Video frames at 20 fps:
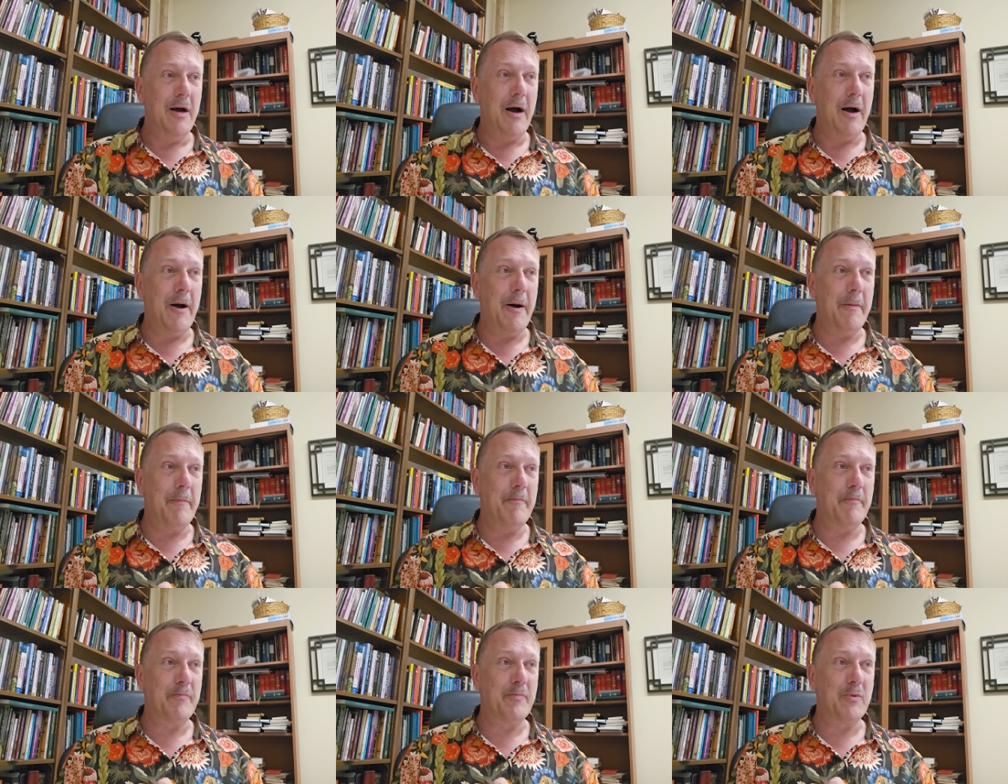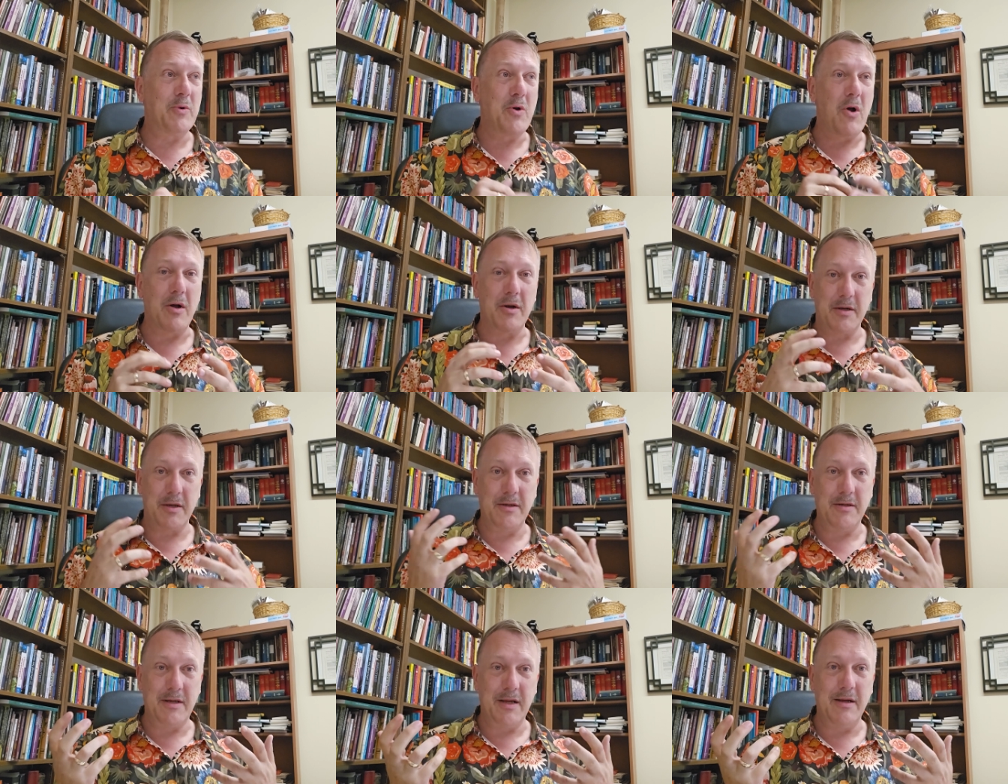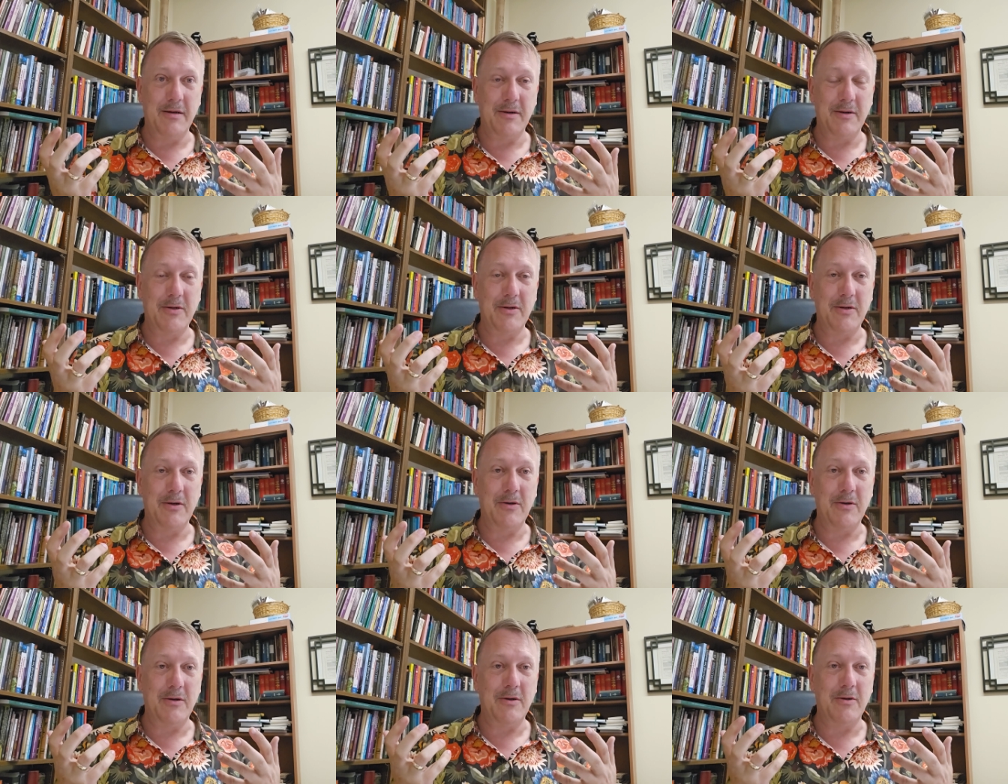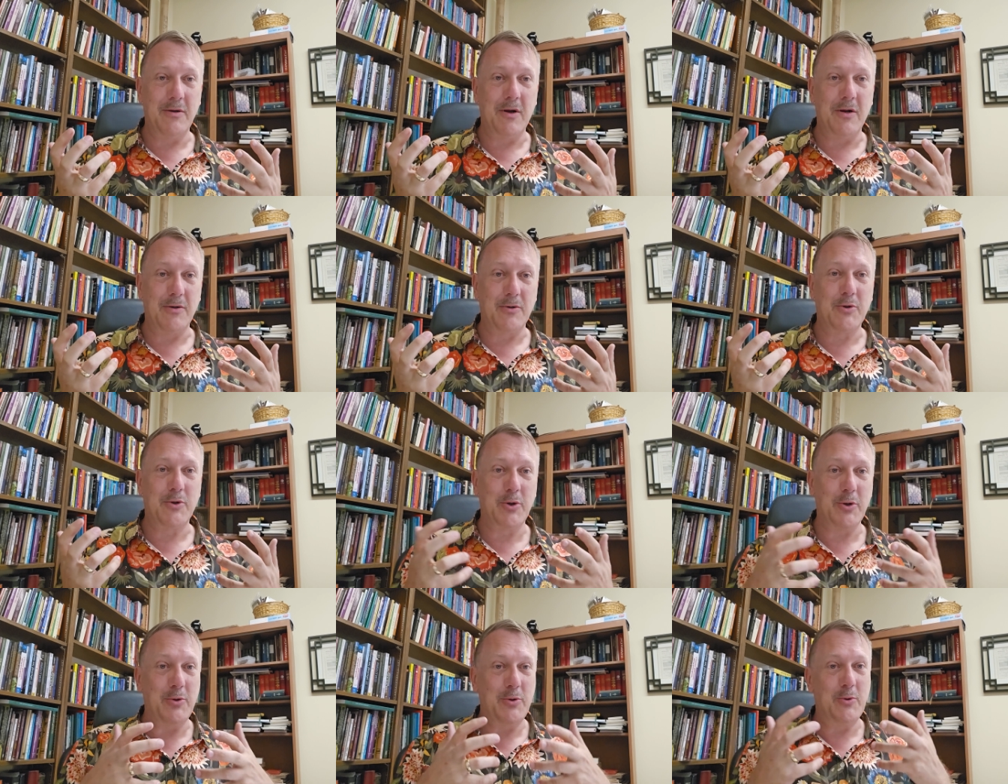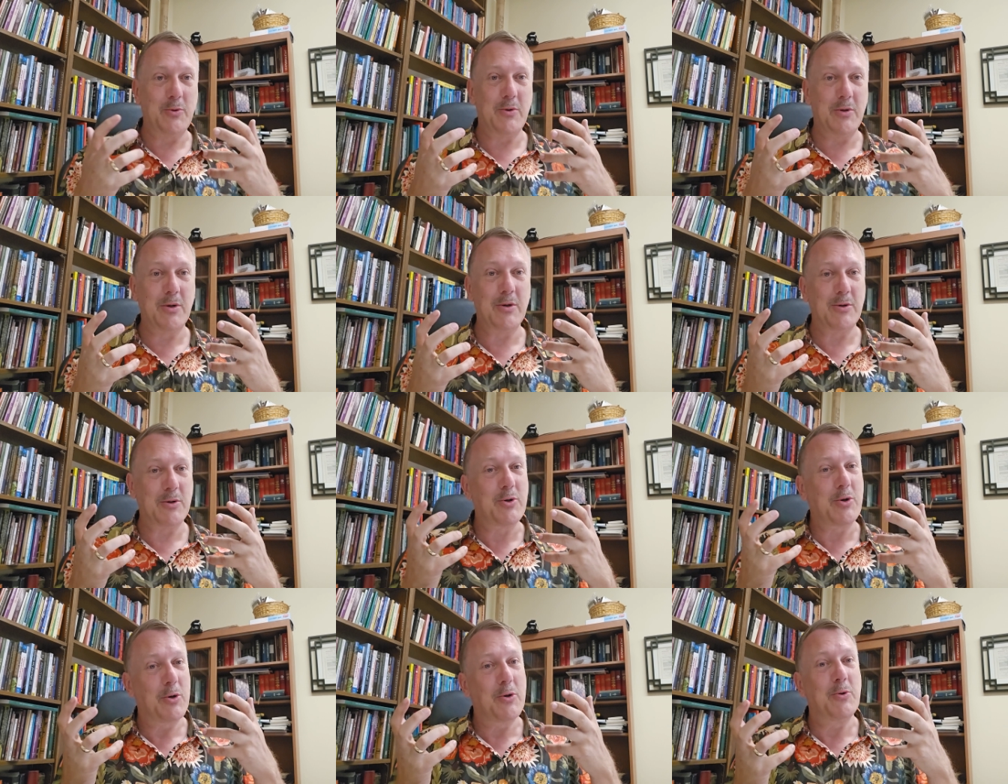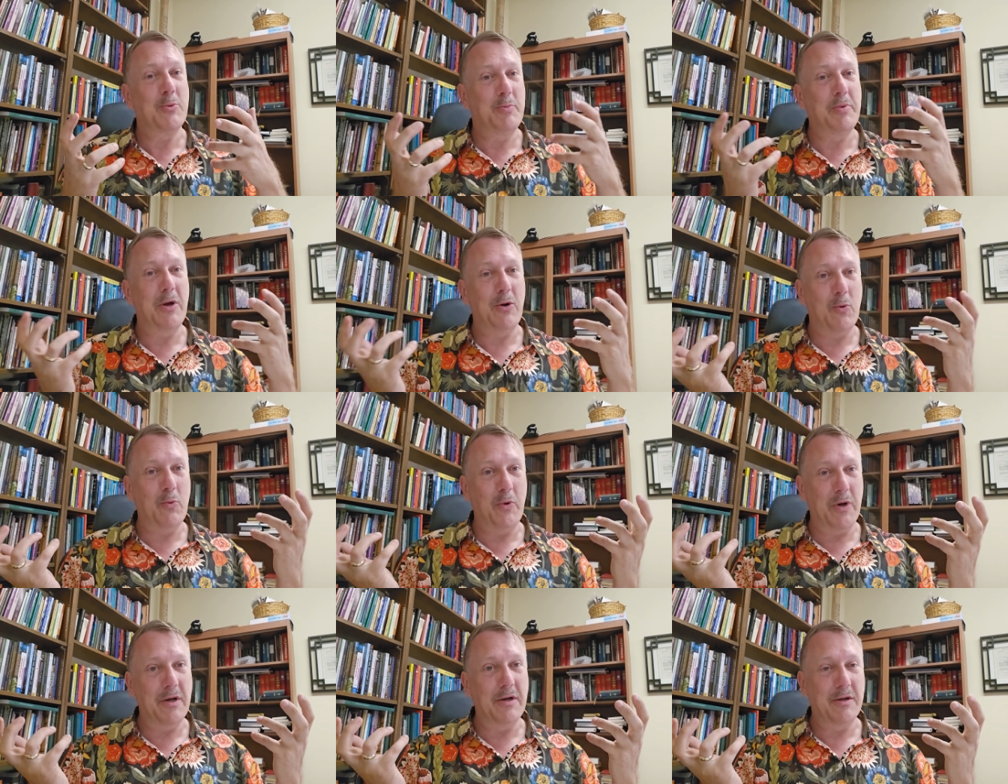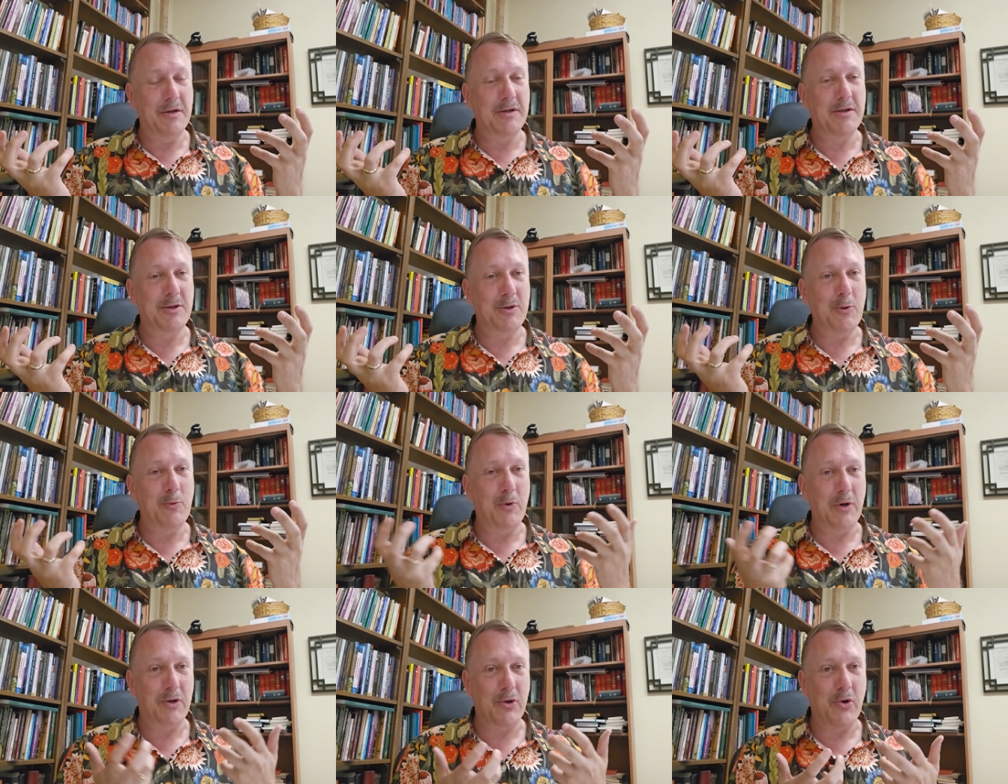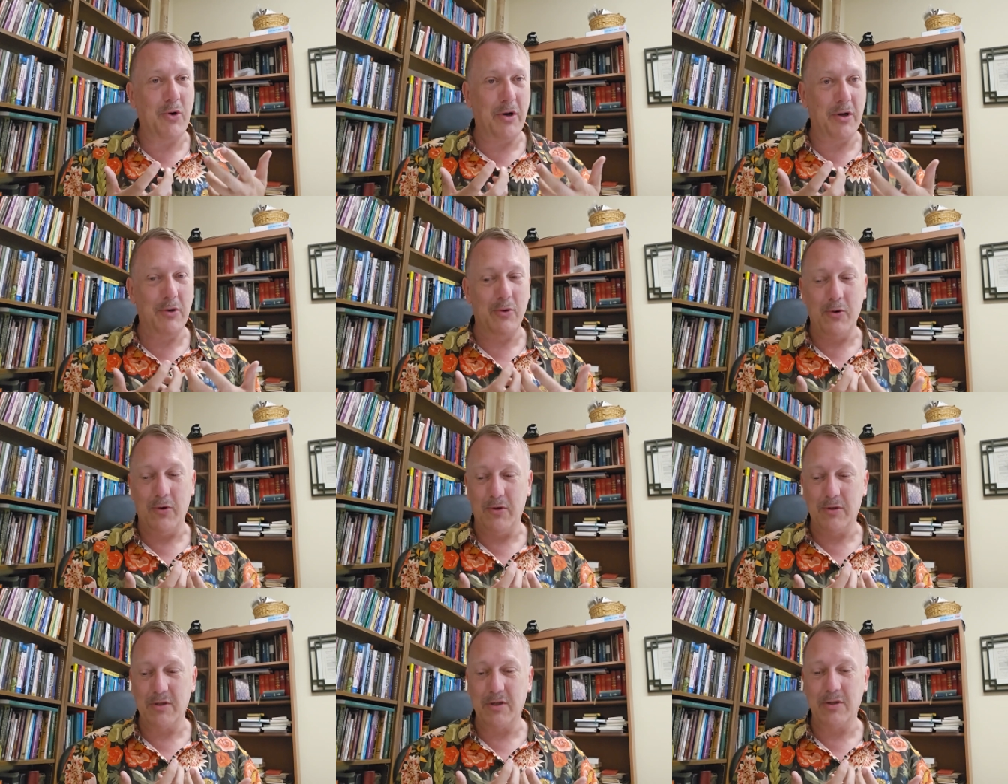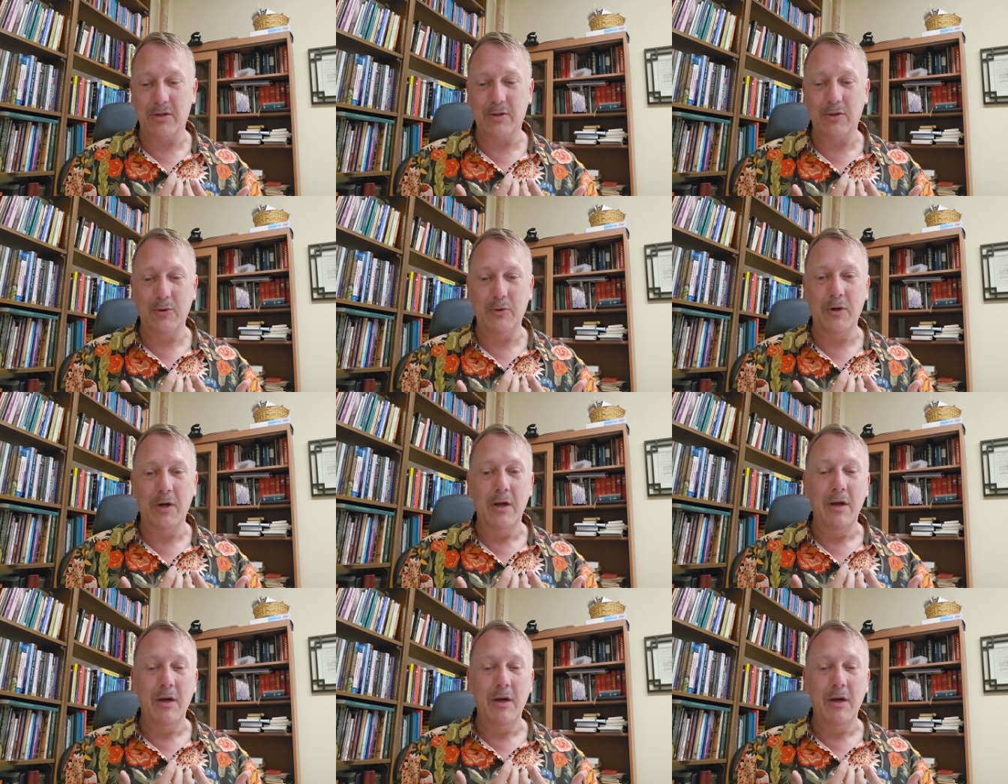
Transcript: um, not intended, uh, not shouldn't shouldn't be a witness to what God calls us to.